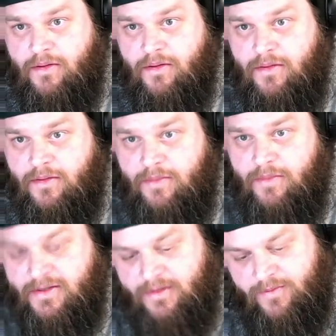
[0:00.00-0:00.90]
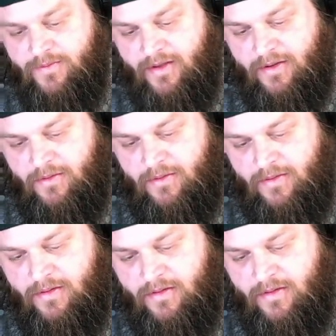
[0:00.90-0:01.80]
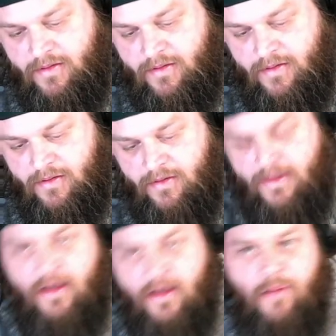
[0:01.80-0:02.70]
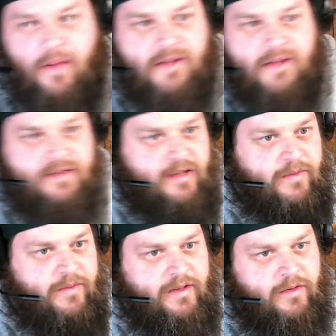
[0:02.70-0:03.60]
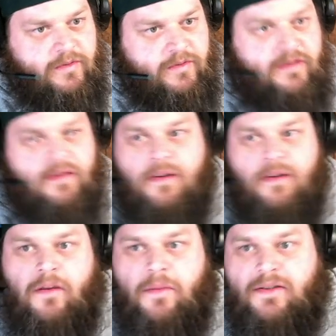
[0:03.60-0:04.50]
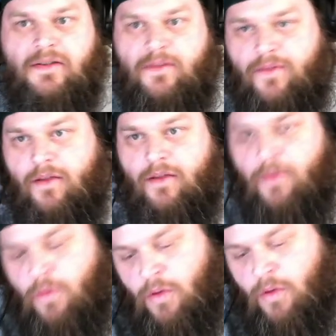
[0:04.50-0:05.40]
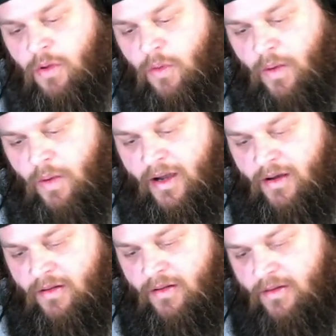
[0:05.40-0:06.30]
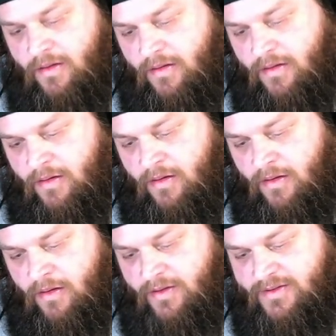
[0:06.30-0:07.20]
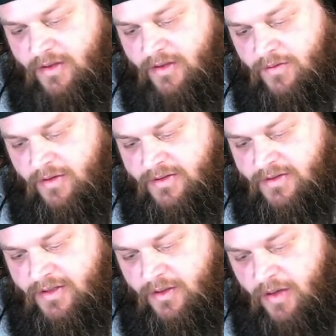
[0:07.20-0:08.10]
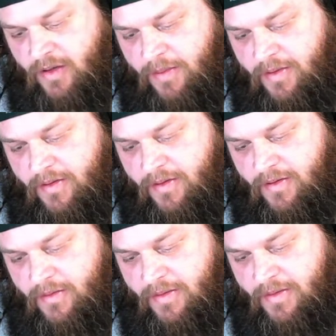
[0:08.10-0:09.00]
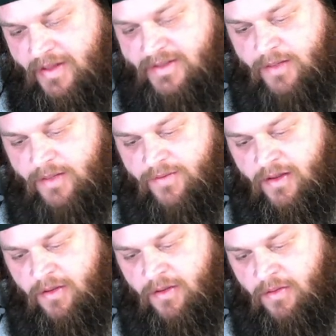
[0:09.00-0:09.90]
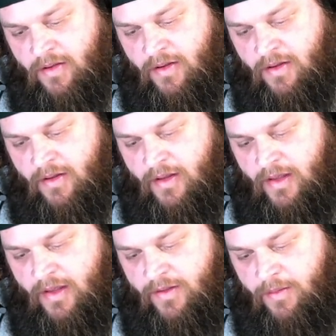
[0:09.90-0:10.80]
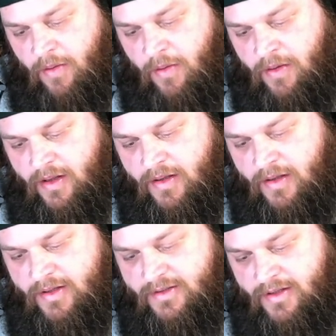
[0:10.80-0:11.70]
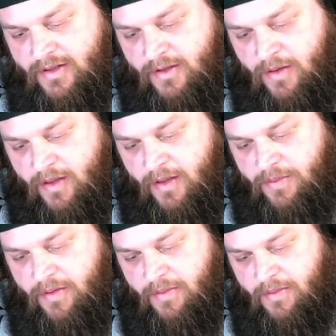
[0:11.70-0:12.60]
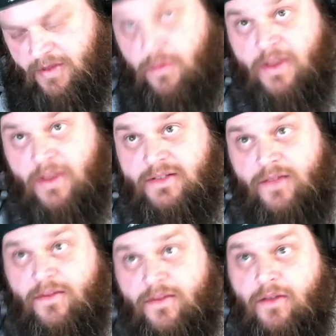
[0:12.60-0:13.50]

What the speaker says: by some value. The complex is going to reduce by some value, while the silver is going to go up by that same value, and the ammonia is going to go up by twice that value.